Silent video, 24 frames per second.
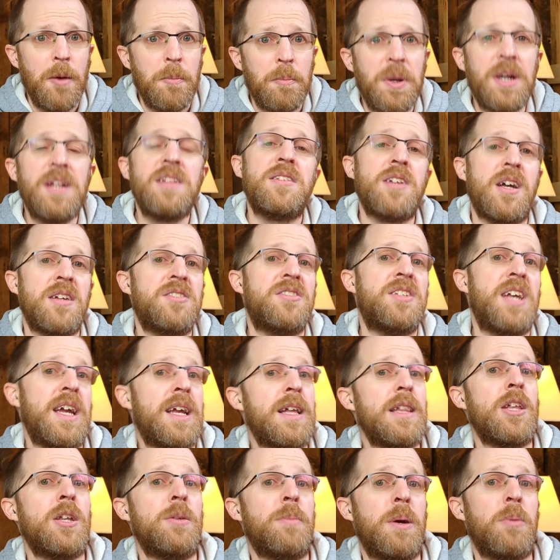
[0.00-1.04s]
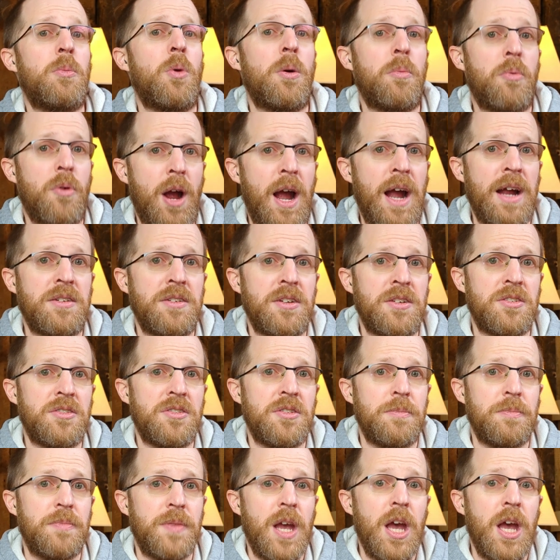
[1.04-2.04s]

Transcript: but it does take a little bit more practice.